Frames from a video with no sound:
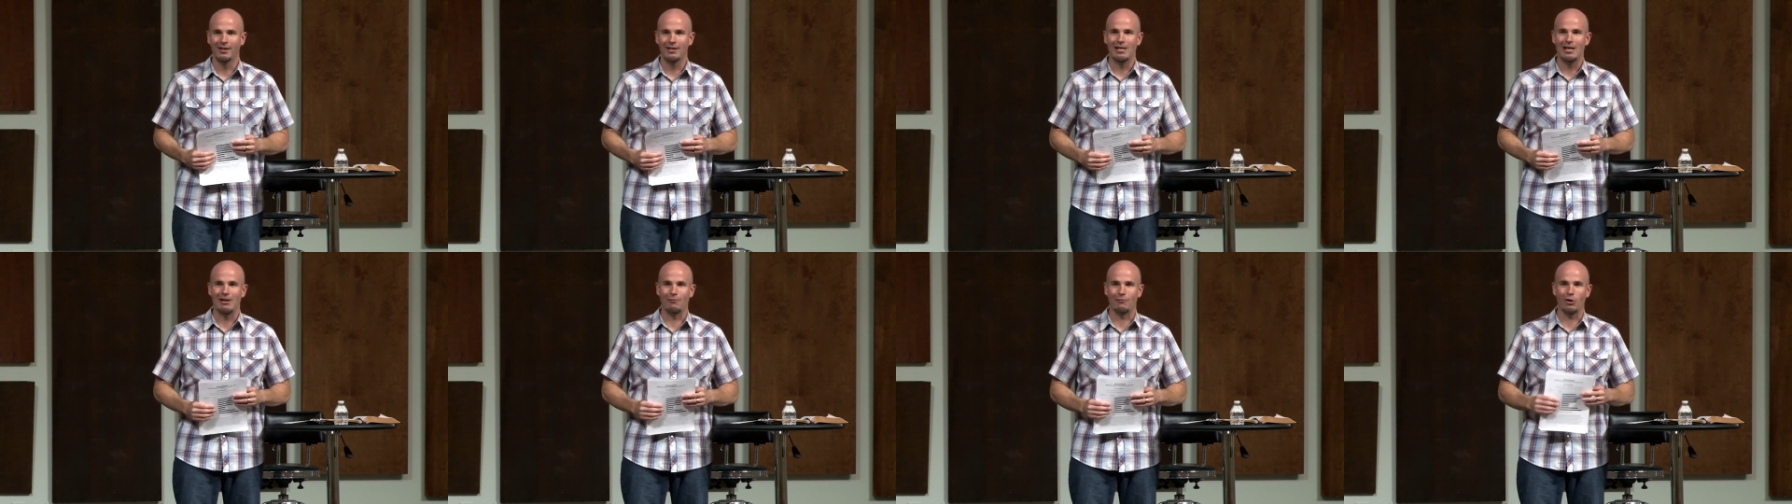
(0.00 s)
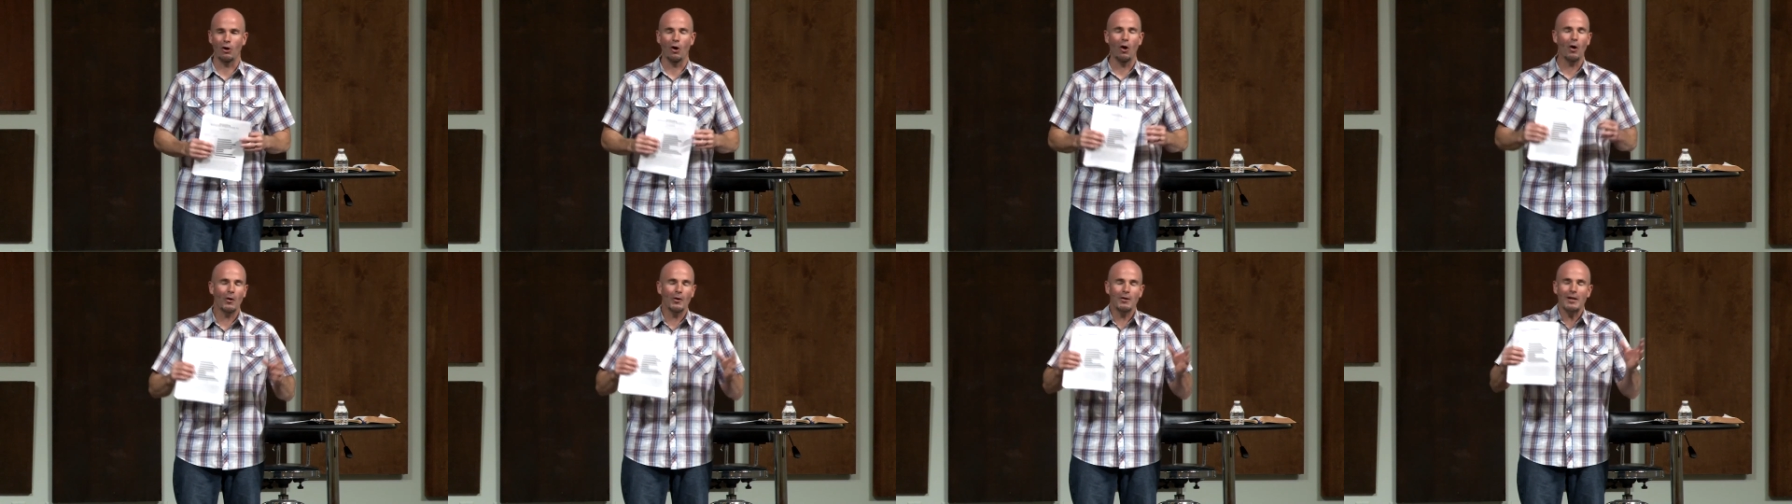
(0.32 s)
If
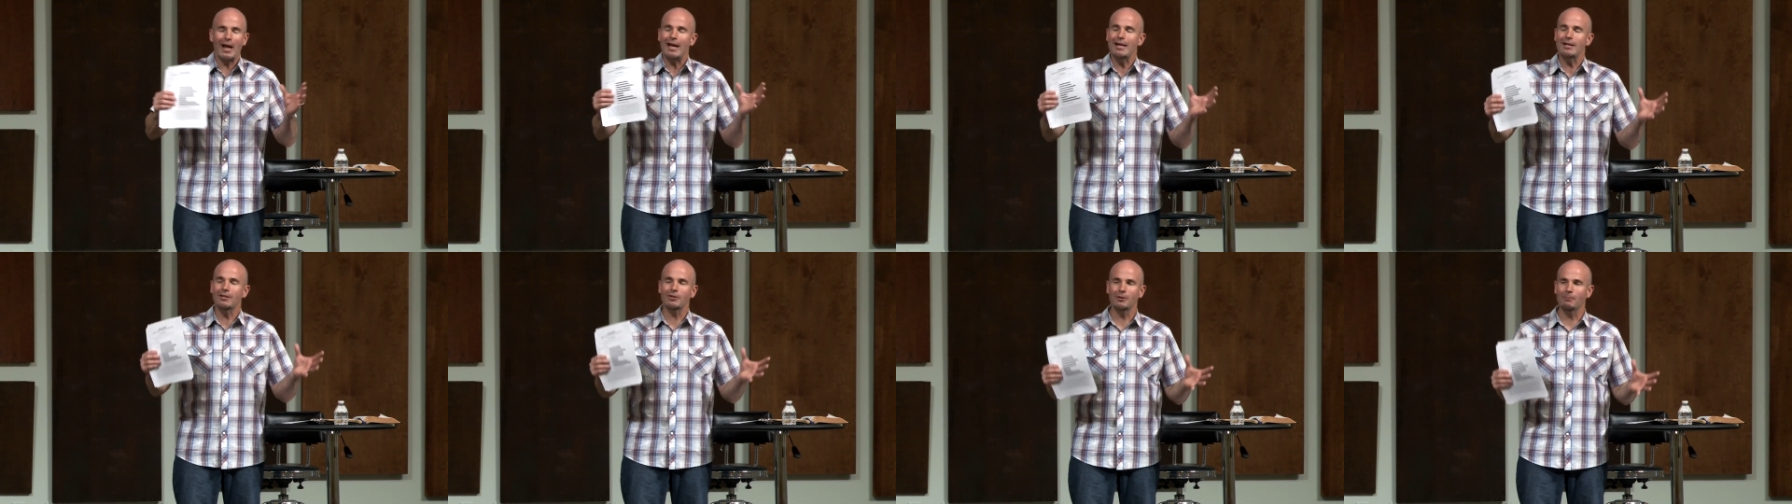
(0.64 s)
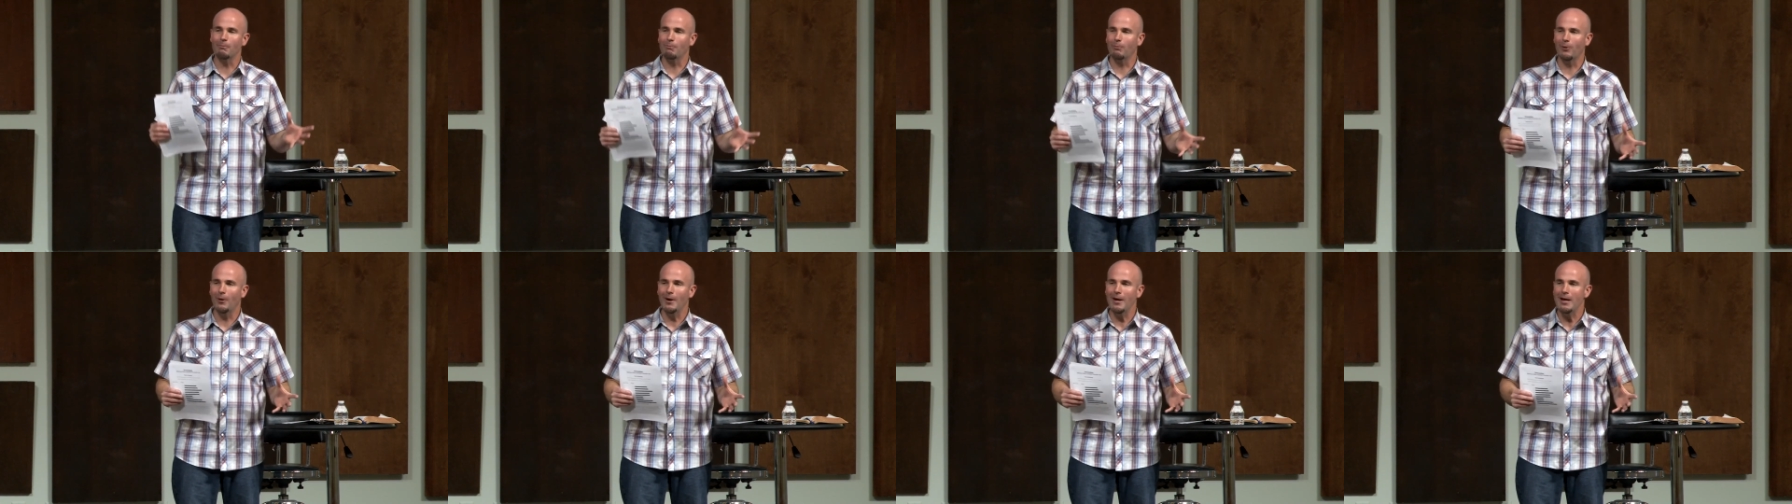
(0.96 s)
you're all nice
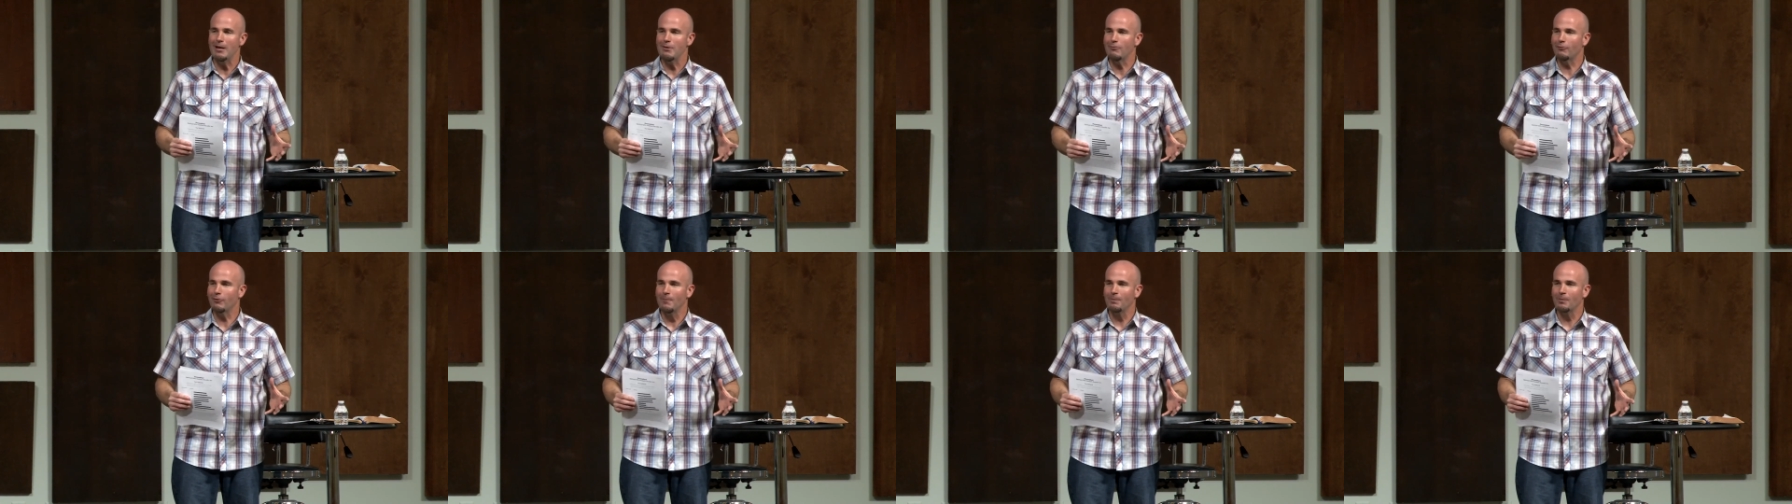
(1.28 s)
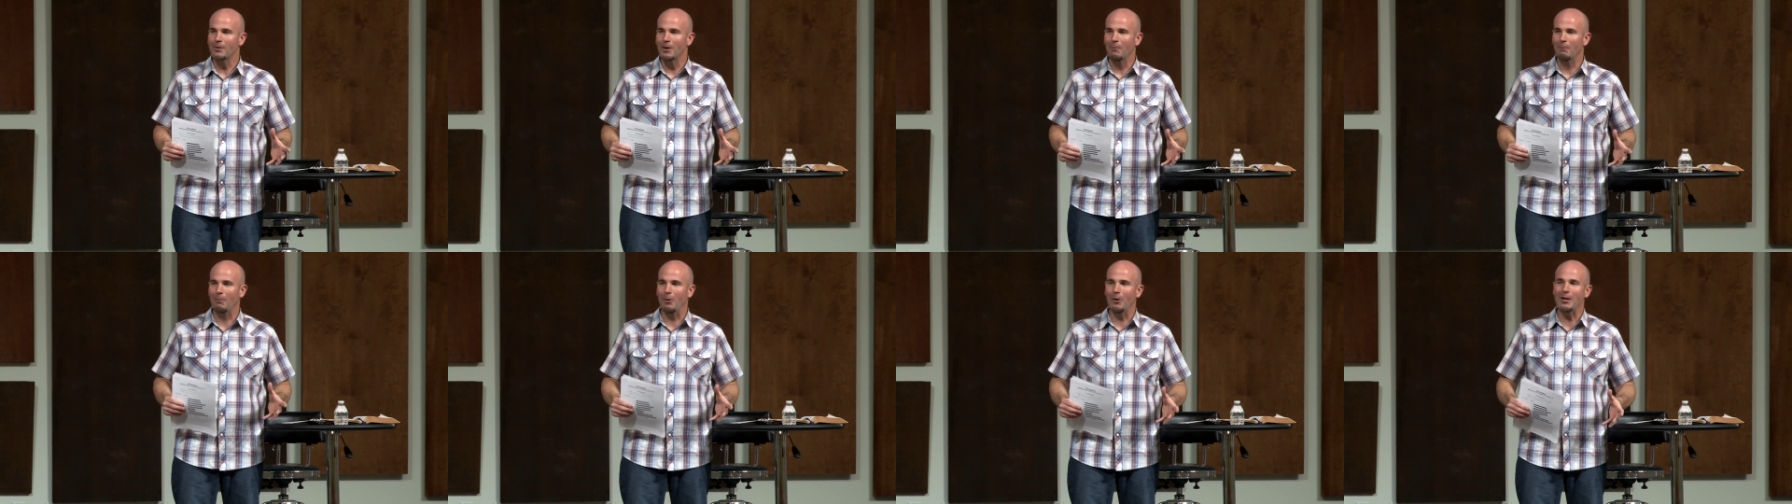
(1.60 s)
and brave,
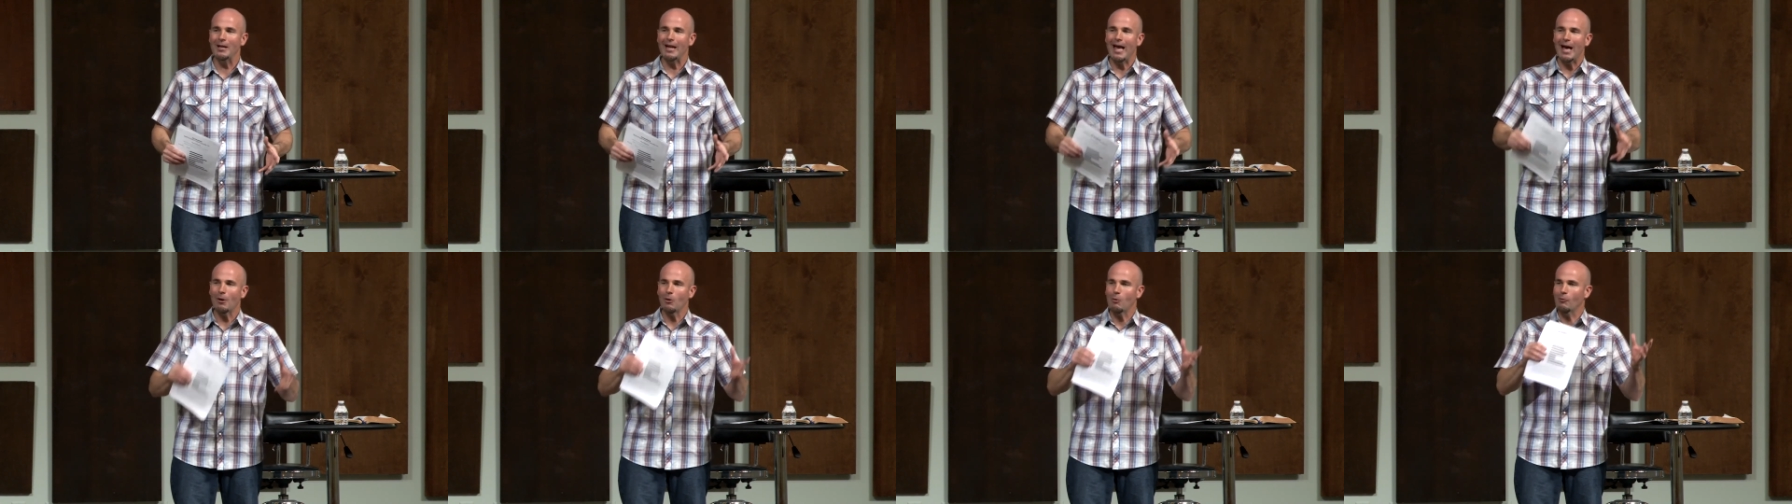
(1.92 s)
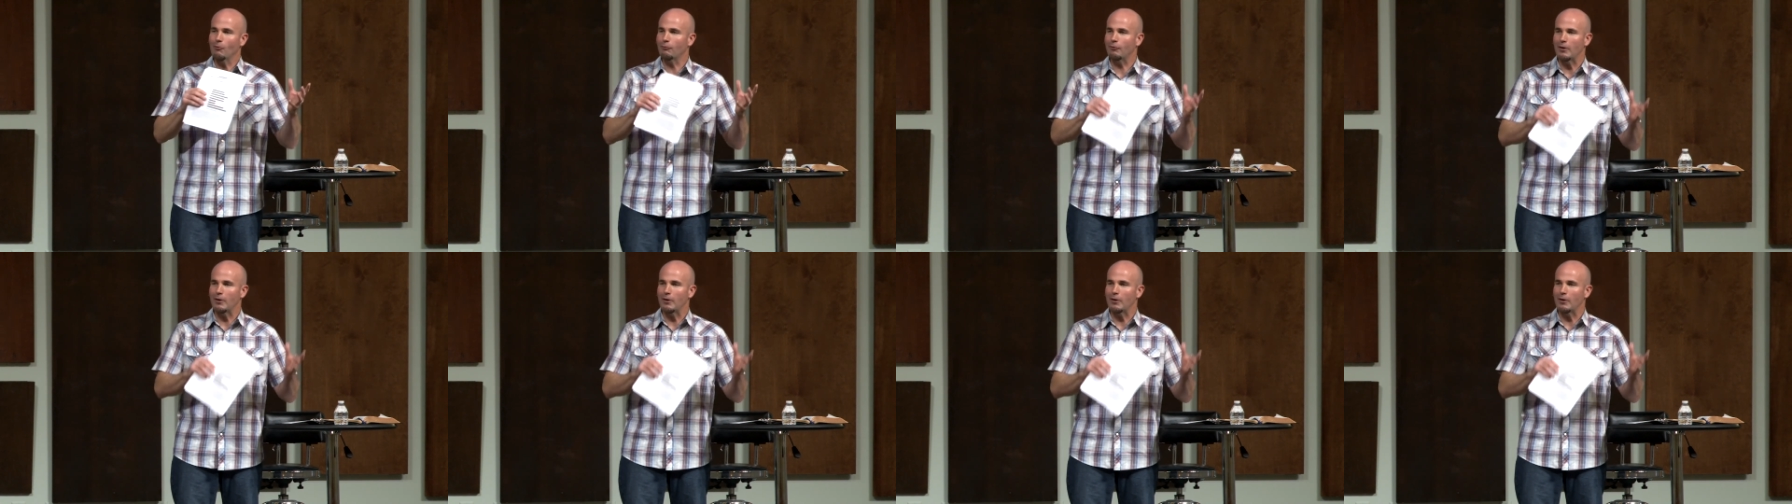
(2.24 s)
put it out on